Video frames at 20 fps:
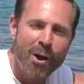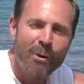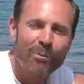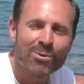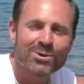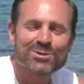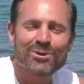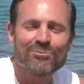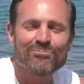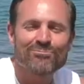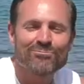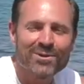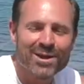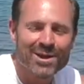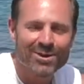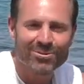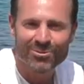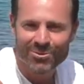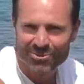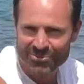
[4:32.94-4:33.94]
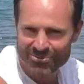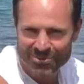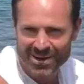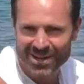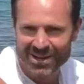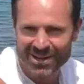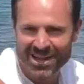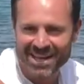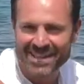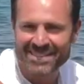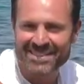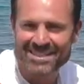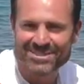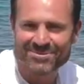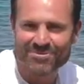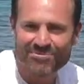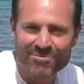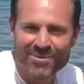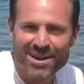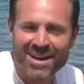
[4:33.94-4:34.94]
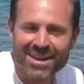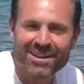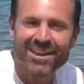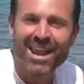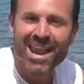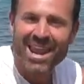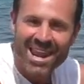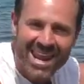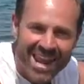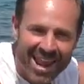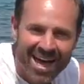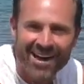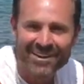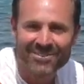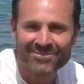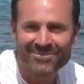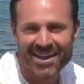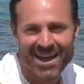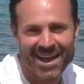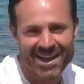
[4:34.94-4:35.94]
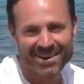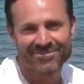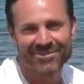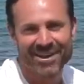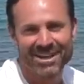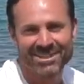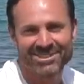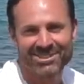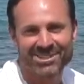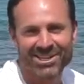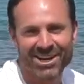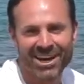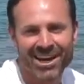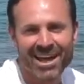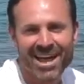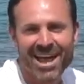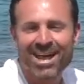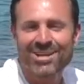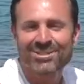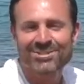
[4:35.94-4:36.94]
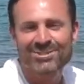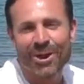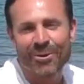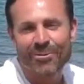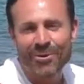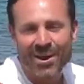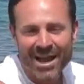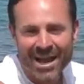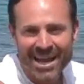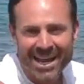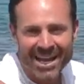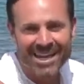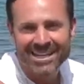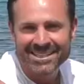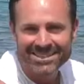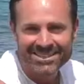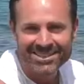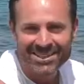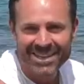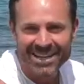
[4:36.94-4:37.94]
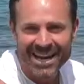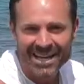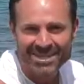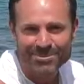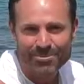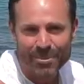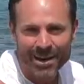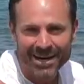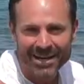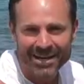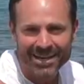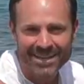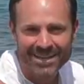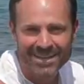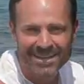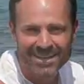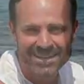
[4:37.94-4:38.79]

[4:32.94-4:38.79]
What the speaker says: was a real thrill in this real life adventure. So here's to the next one.